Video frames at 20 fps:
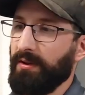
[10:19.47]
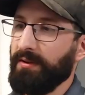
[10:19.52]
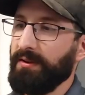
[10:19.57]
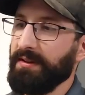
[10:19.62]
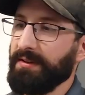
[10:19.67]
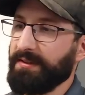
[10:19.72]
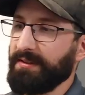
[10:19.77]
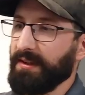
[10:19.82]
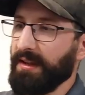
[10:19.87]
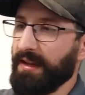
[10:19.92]
On
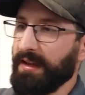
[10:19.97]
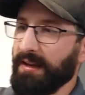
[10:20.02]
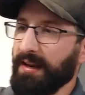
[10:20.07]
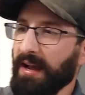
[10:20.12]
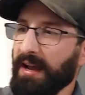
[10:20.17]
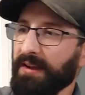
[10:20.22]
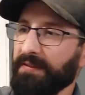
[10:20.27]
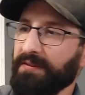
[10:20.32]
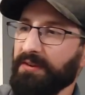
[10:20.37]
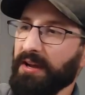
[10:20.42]
this side,
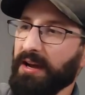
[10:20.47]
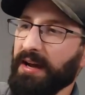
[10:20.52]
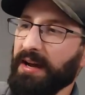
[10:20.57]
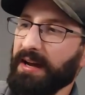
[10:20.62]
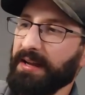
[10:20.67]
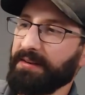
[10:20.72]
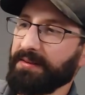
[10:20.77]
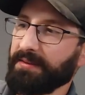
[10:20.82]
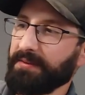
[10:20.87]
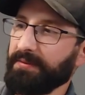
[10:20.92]
I've
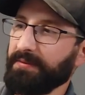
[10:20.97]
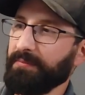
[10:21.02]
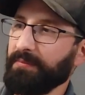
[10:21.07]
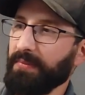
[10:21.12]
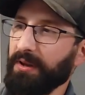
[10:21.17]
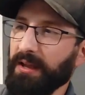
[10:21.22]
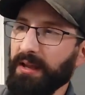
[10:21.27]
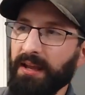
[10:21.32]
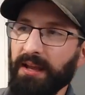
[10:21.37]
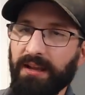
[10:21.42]
got
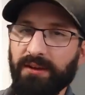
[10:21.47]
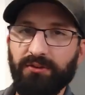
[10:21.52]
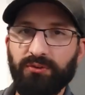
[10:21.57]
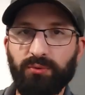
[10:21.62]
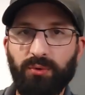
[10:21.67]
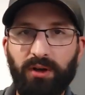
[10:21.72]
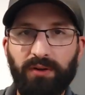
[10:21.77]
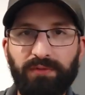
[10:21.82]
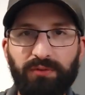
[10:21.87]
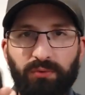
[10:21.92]
a
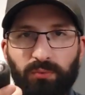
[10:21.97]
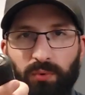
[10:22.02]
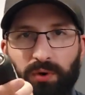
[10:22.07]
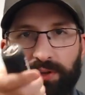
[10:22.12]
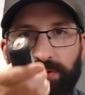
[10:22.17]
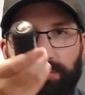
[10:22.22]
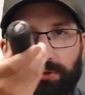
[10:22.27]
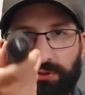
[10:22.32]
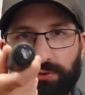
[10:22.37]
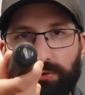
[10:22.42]

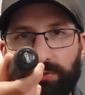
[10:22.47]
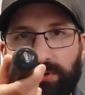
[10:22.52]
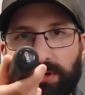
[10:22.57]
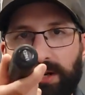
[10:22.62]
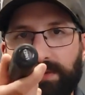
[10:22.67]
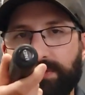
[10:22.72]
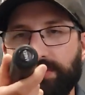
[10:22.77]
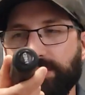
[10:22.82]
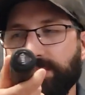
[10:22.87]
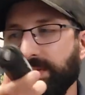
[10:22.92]
12-in-1
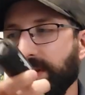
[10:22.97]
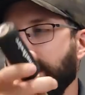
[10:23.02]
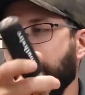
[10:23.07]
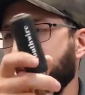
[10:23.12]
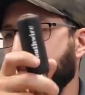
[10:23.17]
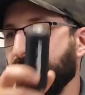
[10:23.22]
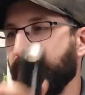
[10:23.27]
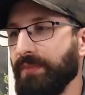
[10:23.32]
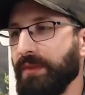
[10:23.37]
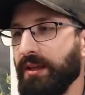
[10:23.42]
screwdriver
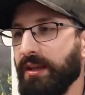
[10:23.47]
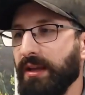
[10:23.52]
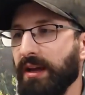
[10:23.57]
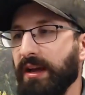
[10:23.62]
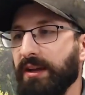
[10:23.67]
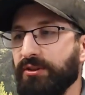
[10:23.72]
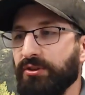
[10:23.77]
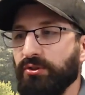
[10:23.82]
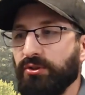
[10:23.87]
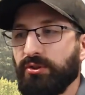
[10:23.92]
set.
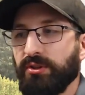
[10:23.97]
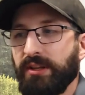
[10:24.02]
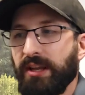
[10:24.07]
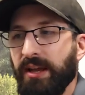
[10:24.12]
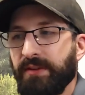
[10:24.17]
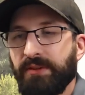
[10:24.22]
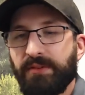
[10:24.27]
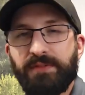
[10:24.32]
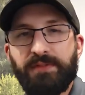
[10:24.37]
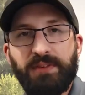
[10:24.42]
I usually
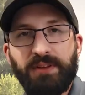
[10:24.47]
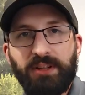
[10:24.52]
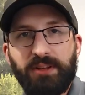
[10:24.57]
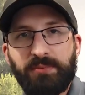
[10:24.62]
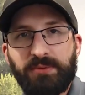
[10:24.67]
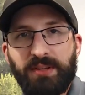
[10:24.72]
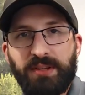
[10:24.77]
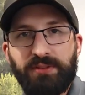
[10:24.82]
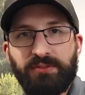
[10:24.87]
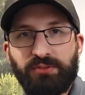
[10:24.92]
have a
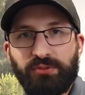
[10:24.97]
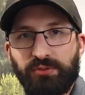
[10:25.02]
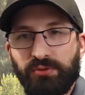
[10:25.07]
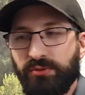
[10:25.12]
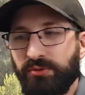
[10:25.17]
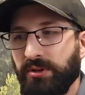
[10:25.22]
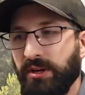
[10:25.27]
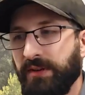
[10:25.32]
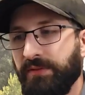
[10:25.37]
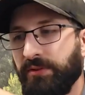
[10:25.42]
Phillips head
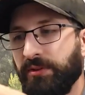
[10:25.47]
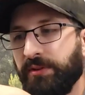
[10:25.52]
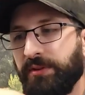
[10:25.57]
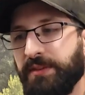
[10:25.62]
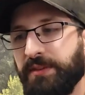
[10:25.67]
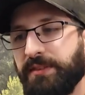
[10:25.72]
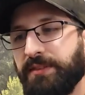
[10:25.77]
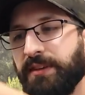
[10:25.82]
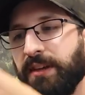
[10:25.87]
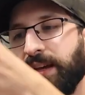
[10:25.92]
screwdriver on
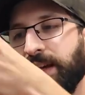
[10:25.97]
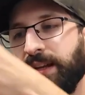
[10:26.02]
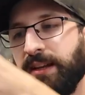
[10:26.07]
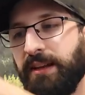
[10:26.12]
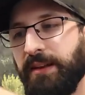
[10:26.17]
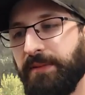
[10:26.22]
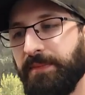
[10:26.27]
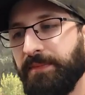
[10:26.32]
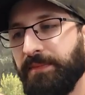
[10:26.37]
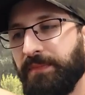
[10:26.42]
this side,
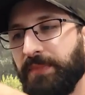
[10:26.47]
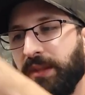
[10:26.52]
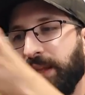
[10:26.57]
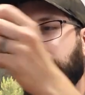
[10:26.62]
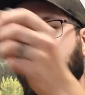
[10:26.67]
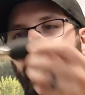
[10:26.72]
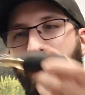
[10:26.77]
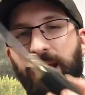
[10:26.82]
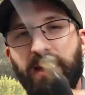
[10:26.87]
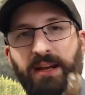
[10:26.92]

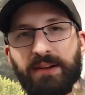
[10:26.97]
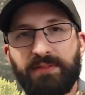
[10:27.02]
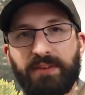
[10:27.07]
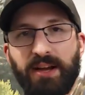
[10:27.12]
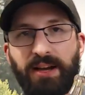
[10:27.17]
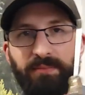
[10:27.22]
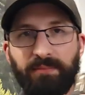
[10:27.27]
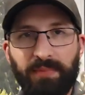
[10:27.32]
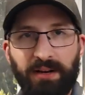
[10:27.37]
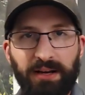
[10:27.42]
and I've
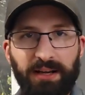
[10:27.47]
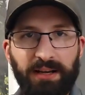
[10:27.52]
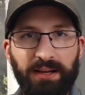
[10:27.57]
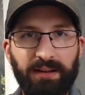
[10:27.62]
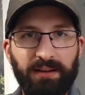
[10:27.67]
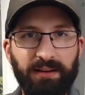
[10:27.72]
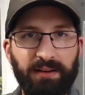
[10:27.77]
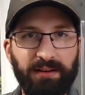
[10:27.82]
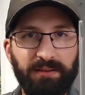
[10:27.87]
got my